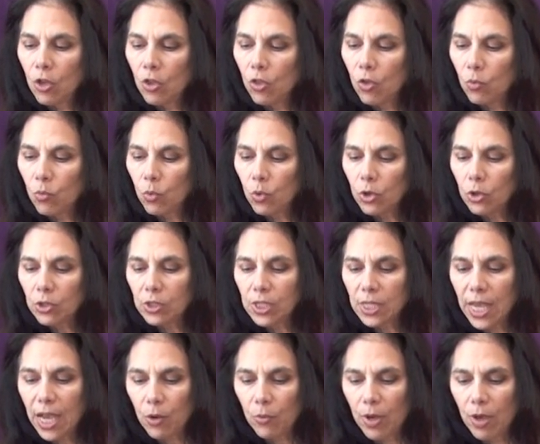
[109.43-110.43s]
The
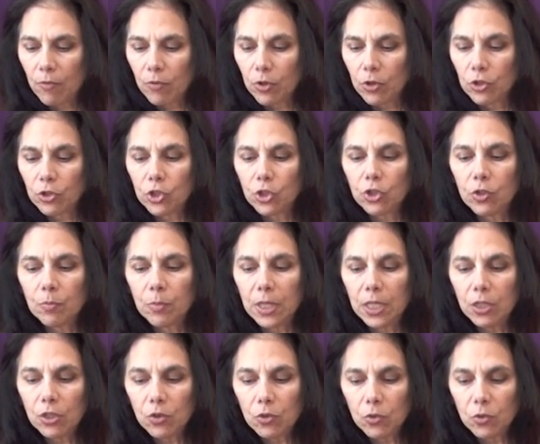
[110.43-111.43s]
words, however, should
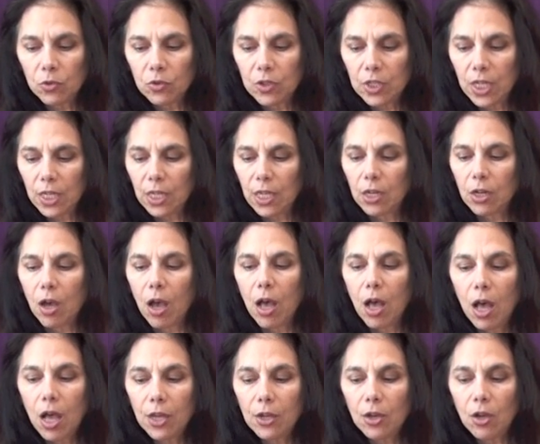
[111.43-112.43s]
be used in an
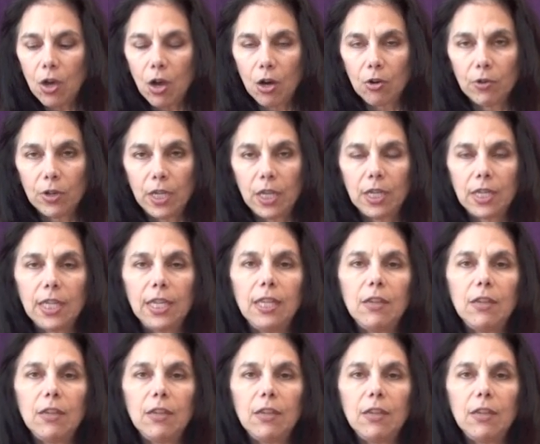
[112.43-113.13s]
unhurried,